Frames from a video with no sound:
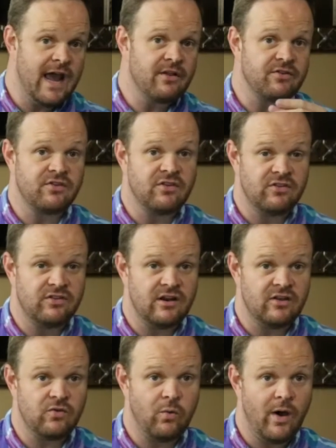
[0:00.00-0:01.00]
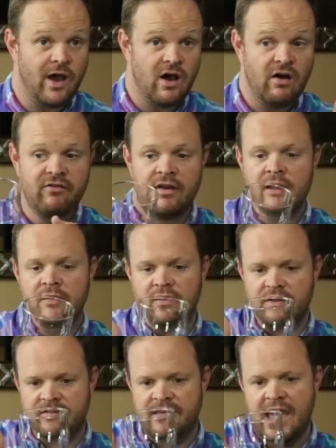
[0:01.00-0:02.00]
ounces instead of 12.
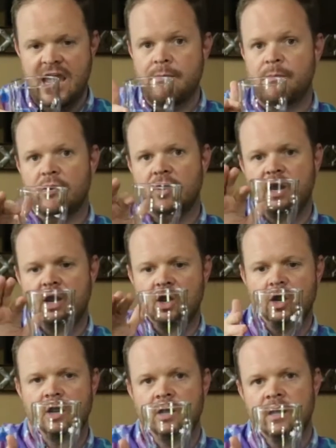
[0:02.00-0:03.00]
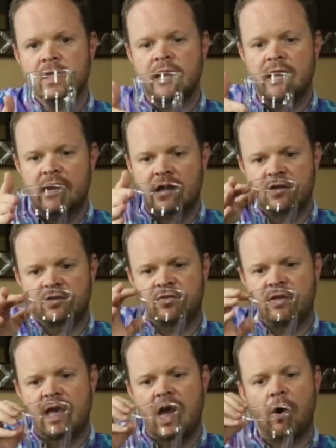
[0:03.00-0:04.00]
This taper here
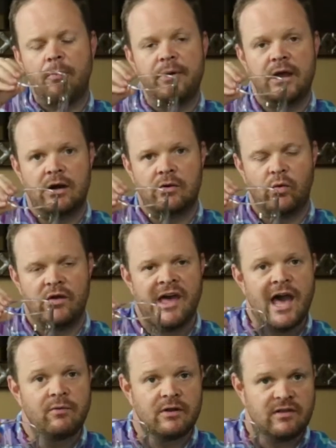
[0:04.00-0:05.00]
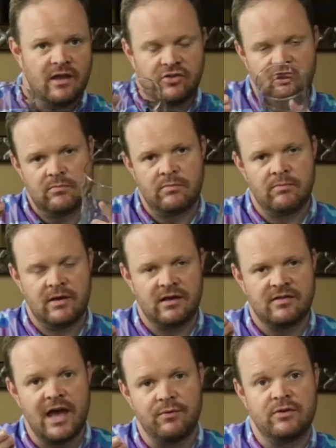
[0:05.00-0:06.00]
is helping with head retention,
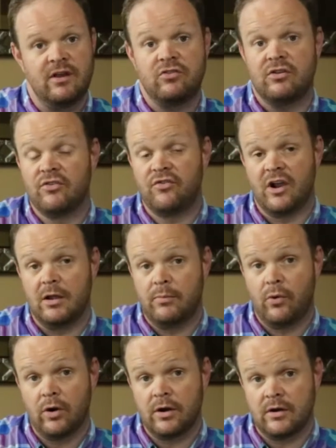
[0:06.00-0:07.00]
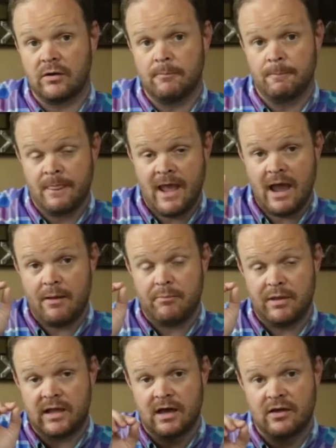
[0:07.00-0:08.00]
because head retention is very important,
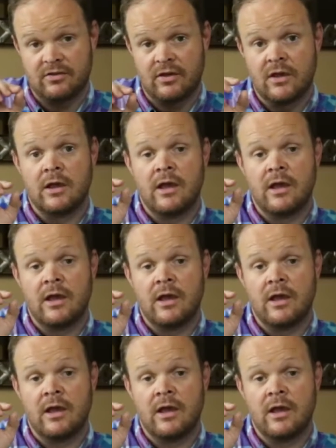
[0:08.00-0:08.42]
because